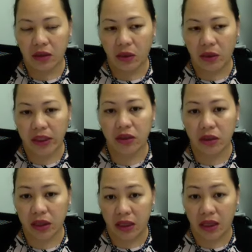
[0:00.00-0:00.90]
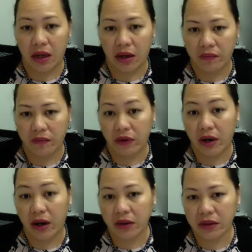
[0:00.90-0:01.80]
always looking out for
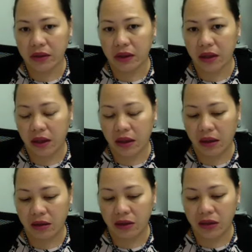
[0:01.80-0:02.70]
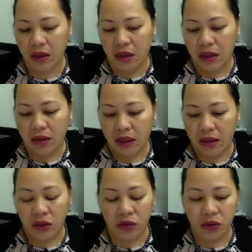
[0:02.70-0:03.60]
us, and that
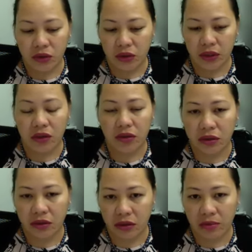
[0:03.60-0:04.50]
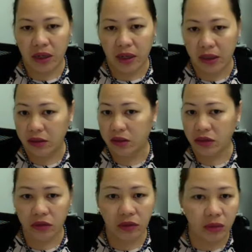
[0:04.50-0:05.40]
you should just do the mahi,
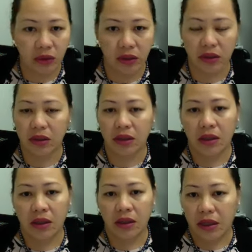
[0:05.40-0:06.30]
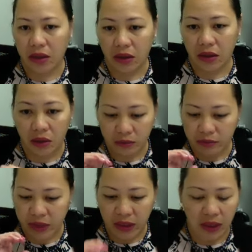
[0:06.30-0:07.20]
do the work, be
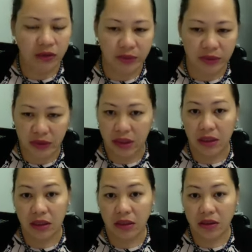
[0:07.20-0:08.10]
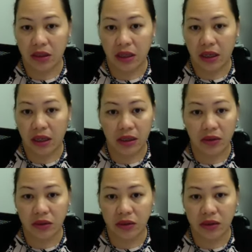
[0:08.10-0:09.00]
100% in it,
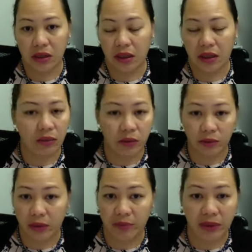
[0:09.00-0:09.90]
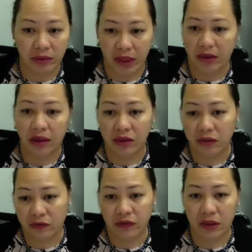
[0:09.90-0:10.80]
and he will be right there to
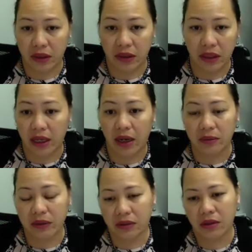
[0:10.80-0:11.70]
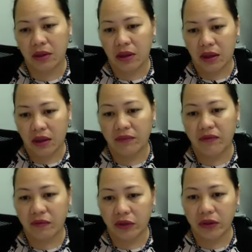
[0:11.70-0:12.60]
fill in the gaps
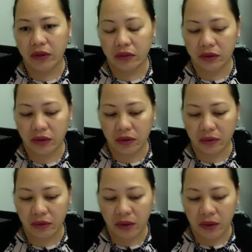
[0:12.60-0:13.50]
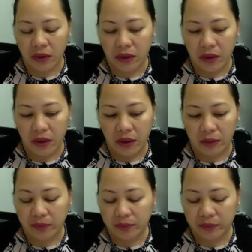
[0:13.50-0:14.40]
for you. So,
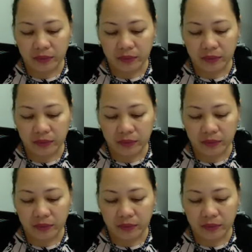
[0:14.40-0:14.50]
and